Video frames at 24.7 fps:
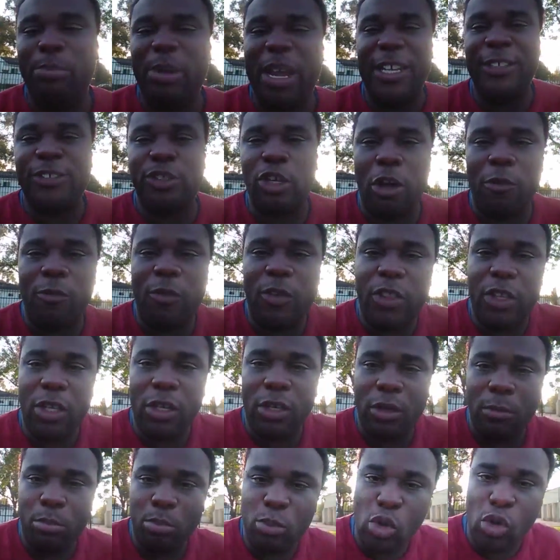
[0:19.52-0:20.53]
based off of
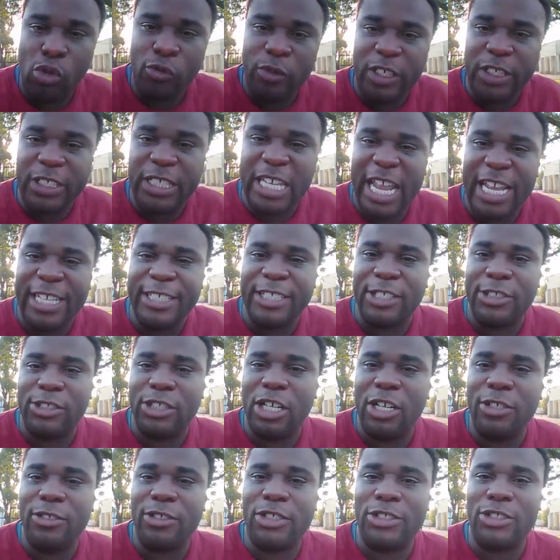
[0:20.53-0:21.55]
the movie Days of
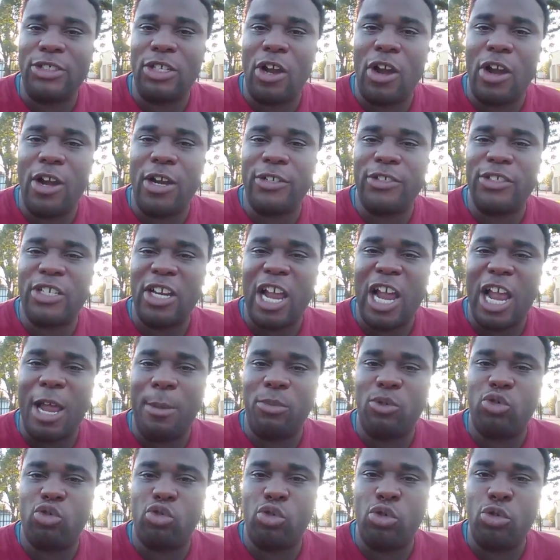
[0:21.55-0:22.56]
Thunder starring Tom
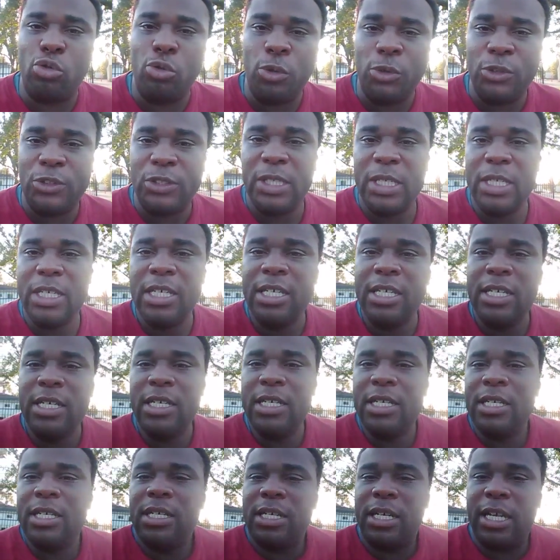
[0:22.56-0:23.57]
Cruise,
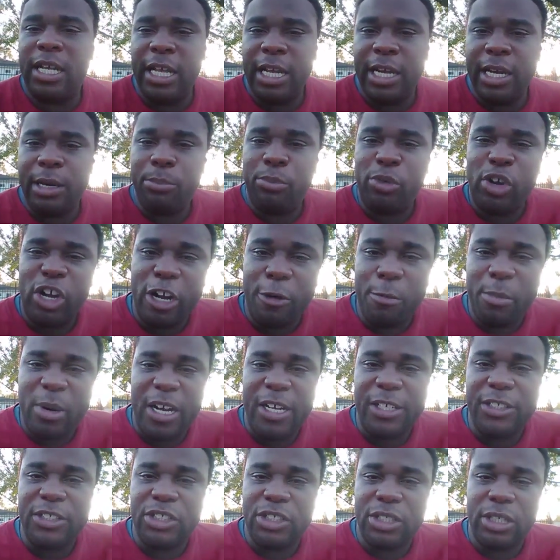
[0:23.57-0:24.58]
and pretty
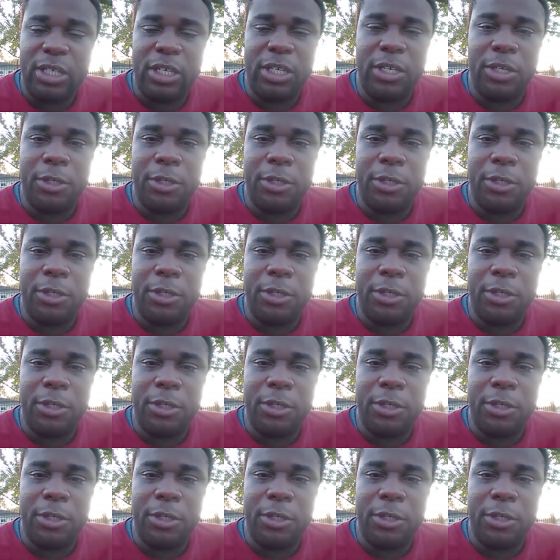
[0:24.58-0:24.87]
much